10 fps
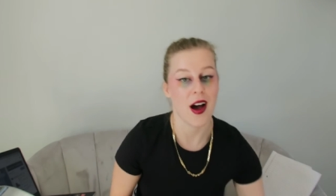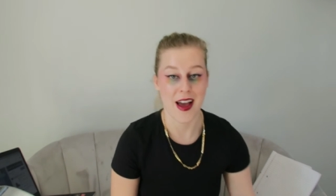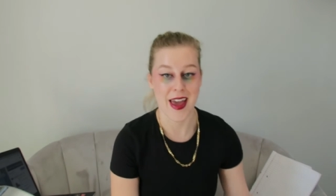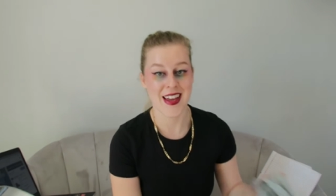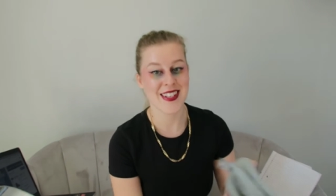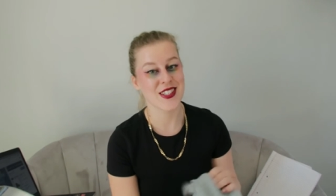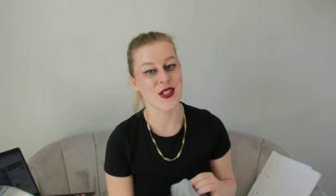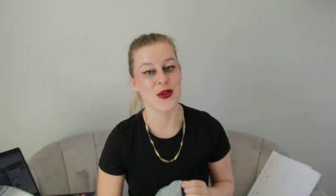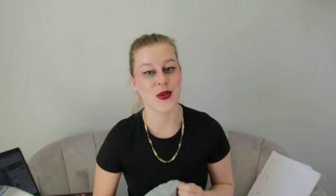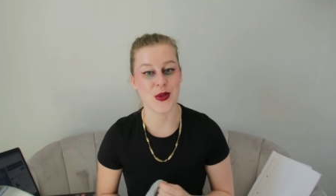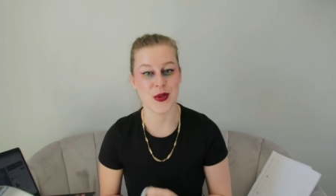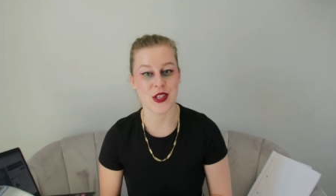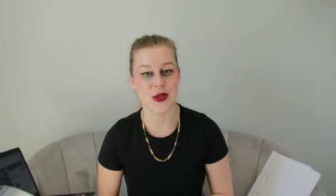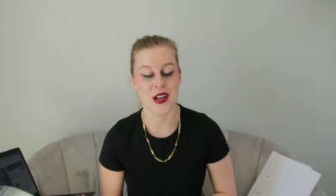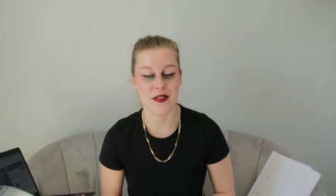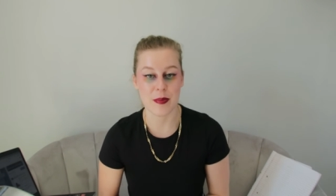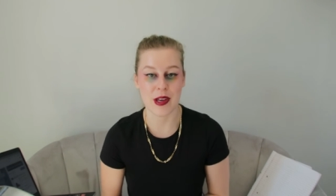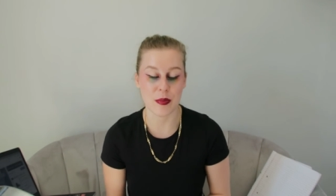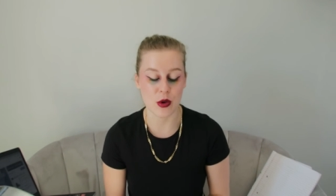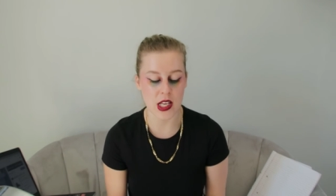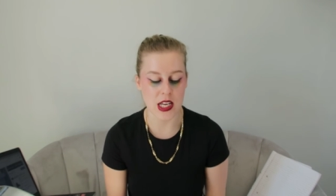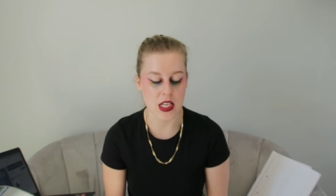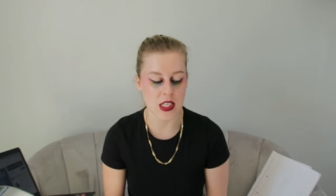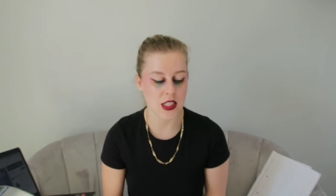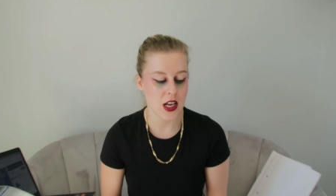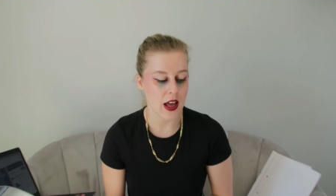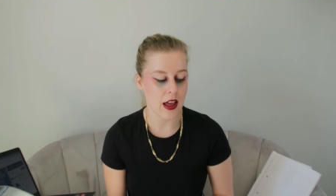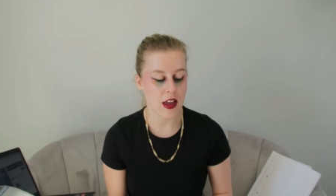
goodbye to you lovely people is